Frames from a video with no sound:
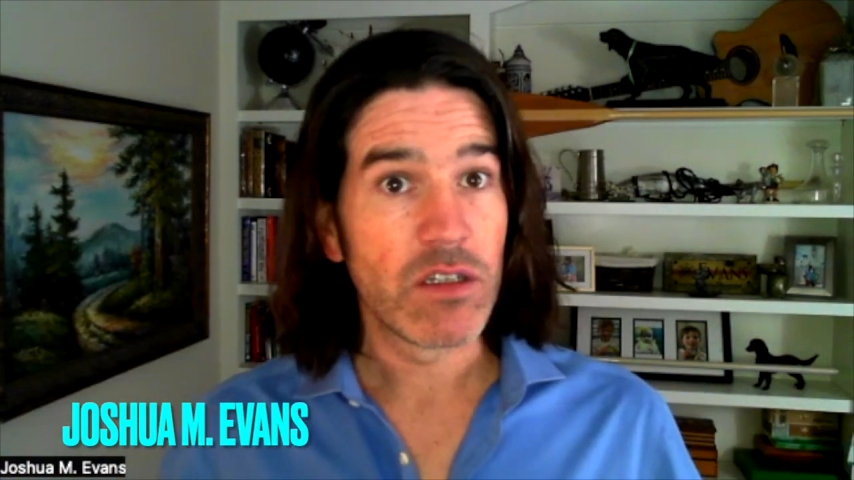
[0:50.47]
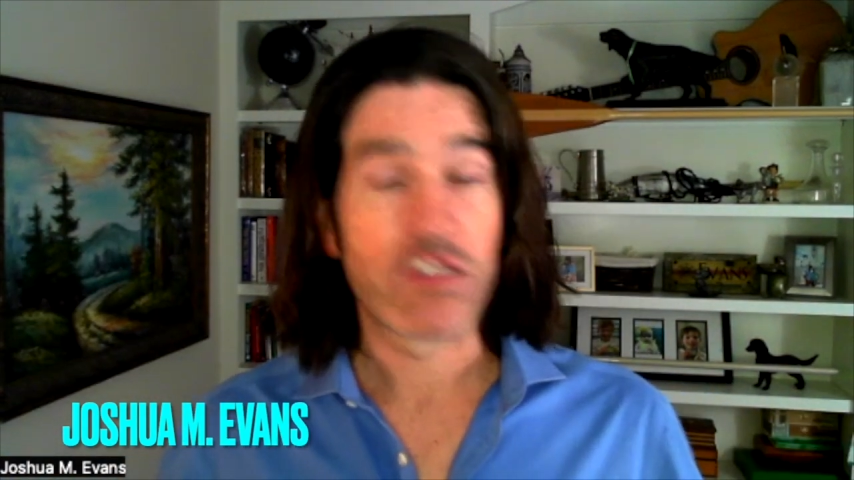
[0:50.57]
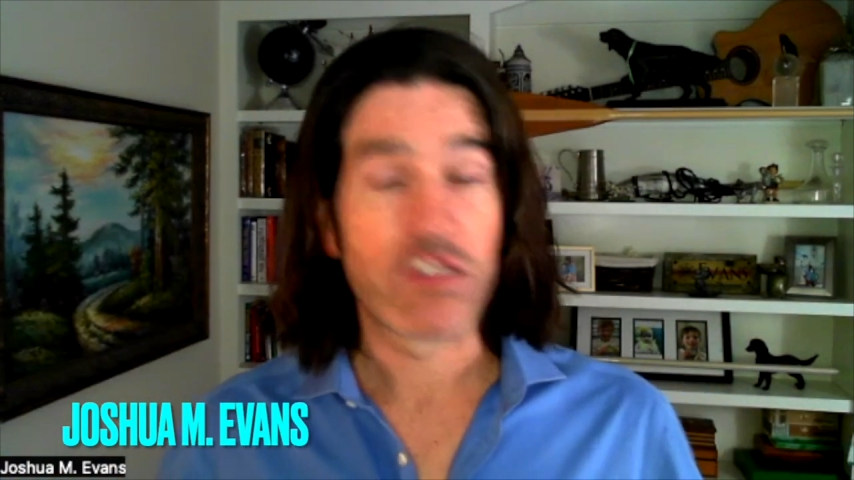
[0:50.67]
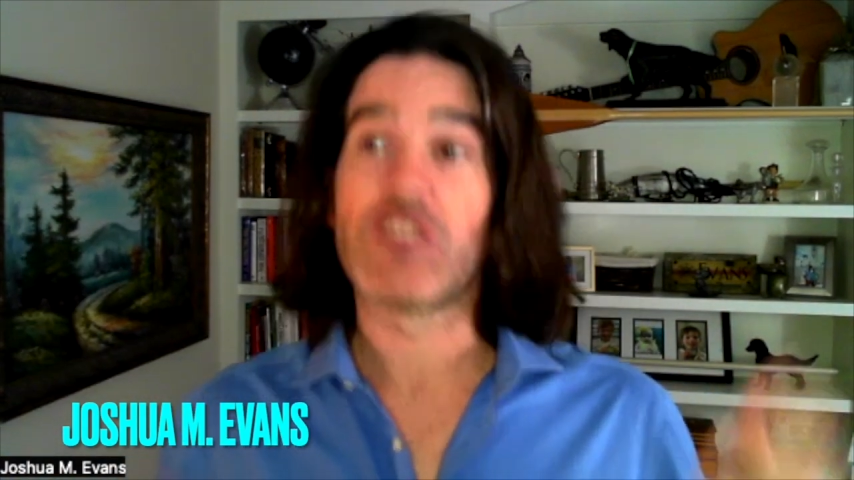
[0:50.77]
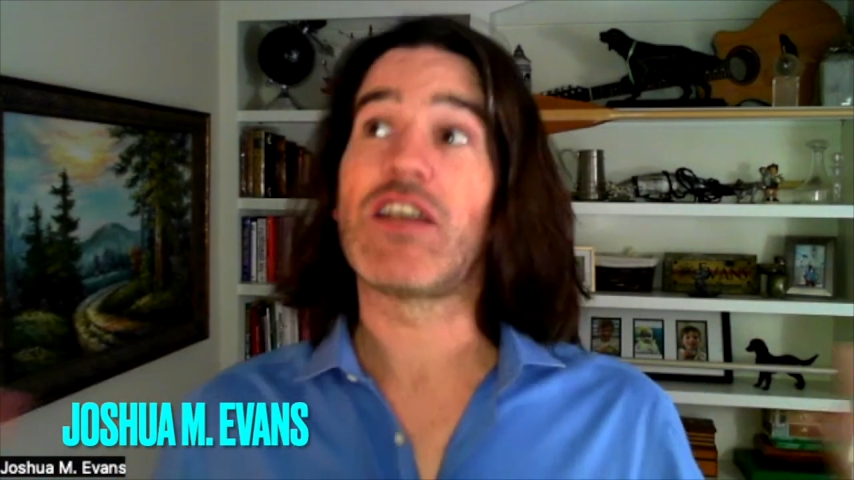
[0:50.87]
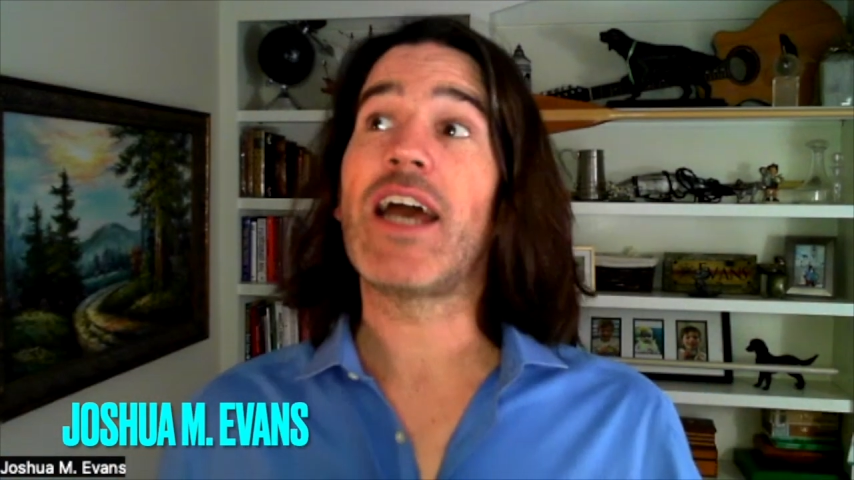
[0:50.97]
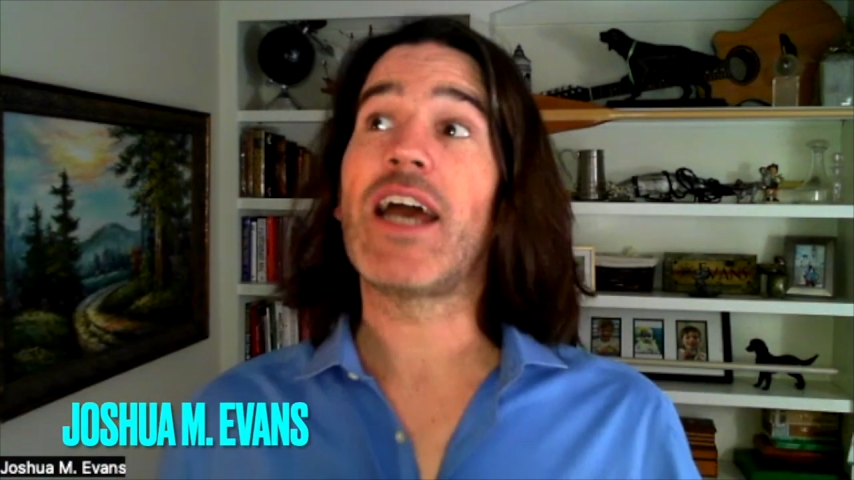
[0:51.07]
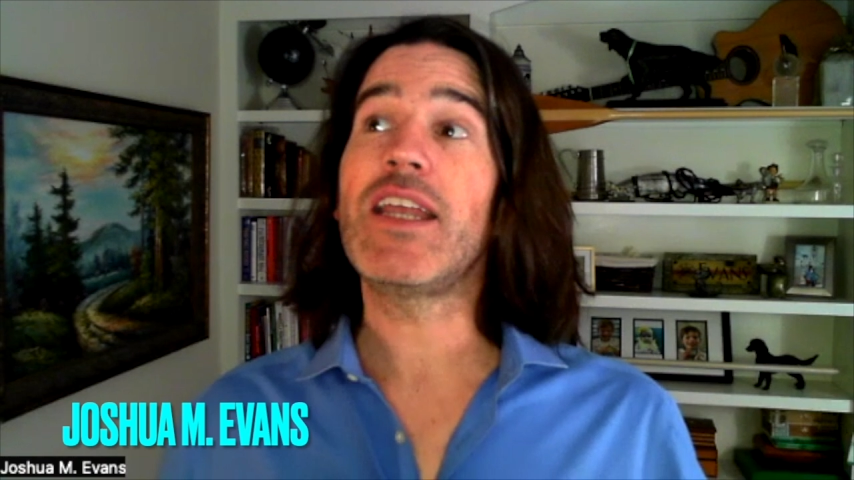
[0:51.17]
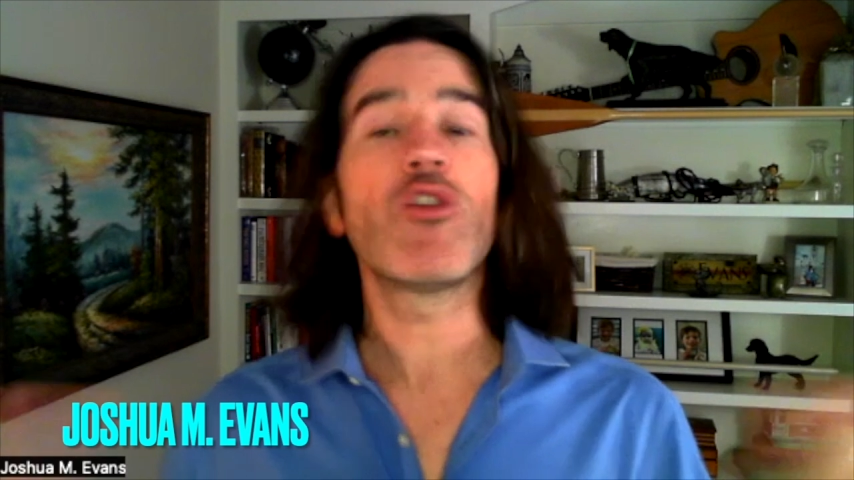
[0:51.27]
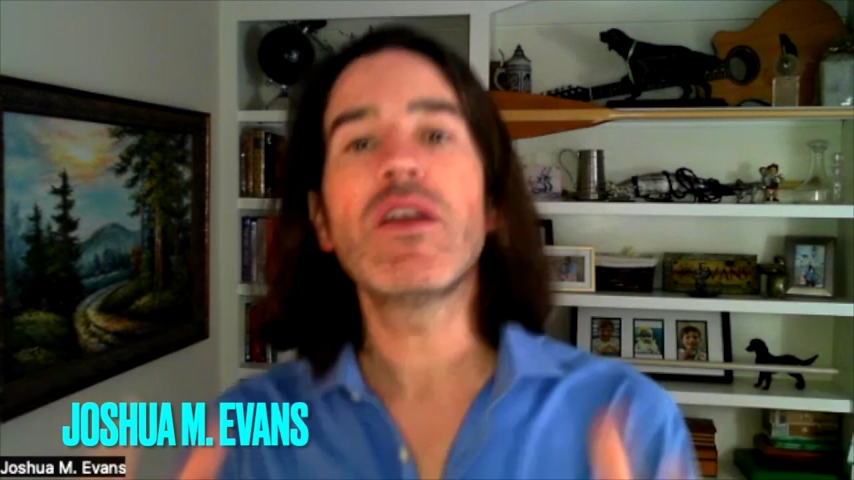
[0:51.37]

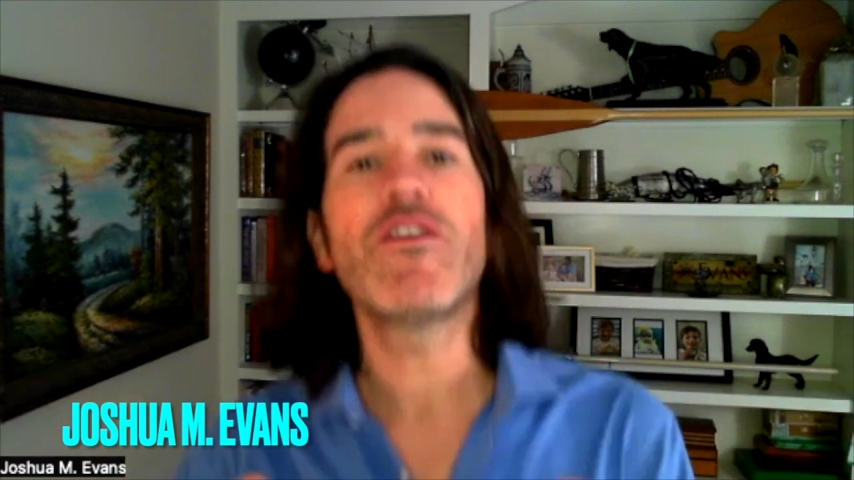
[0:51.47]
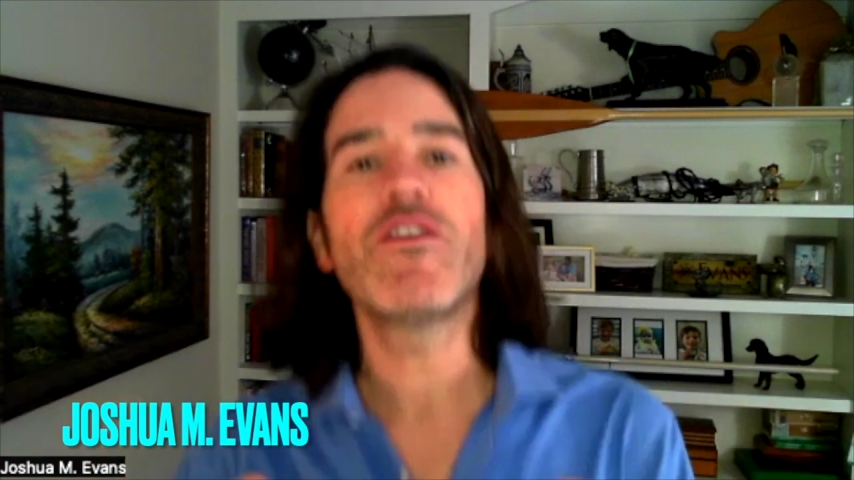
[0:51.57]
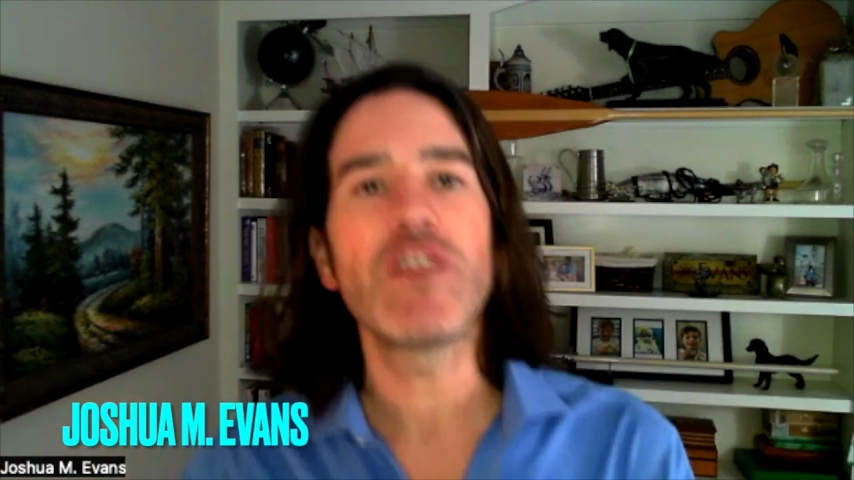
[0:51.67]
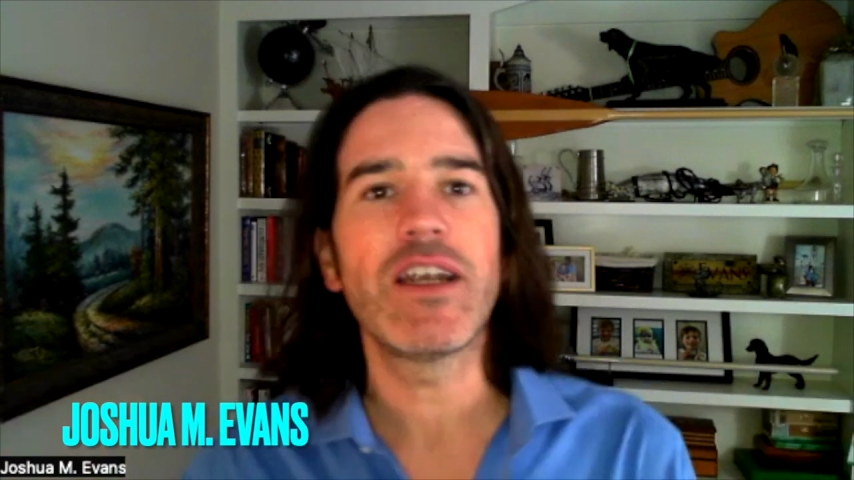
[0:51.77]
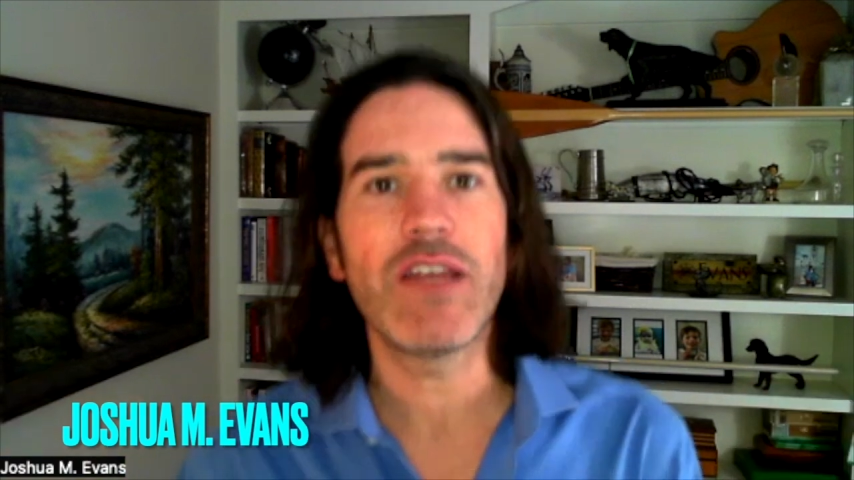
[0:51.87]
society, or even filling